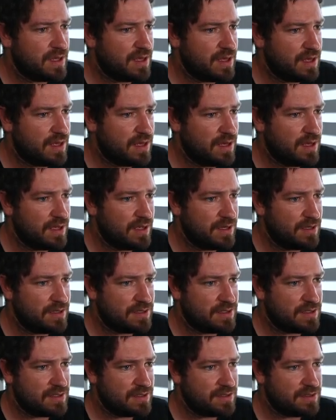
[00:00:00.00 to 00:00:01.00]

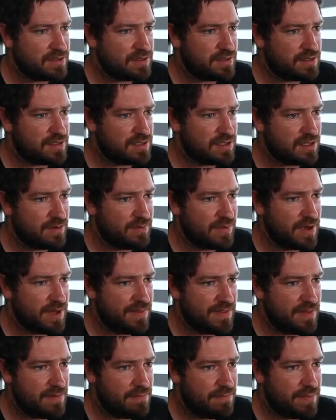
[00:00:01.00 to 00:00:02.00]
and some
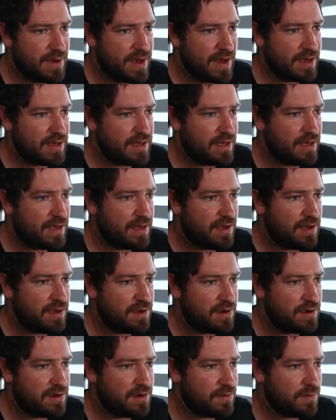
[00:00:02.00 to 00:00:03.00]
at the back
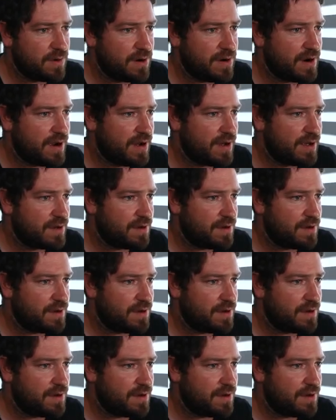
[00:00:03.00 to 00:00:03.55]
here where I